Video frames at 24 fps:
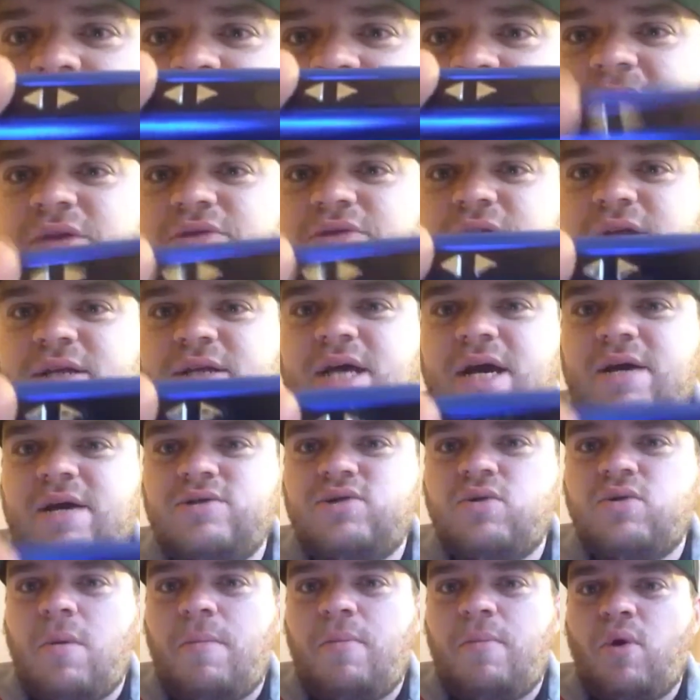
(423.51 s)
check anything
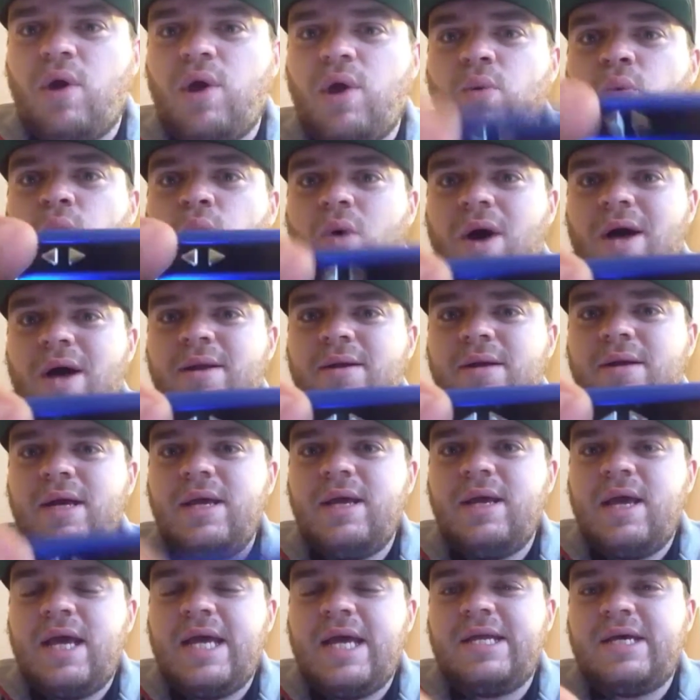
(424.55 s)
down to a
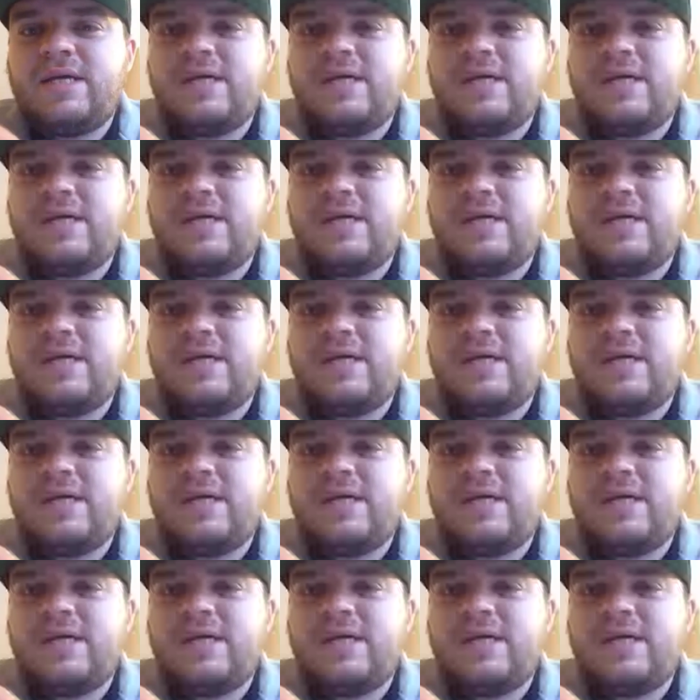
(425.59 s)
0.1.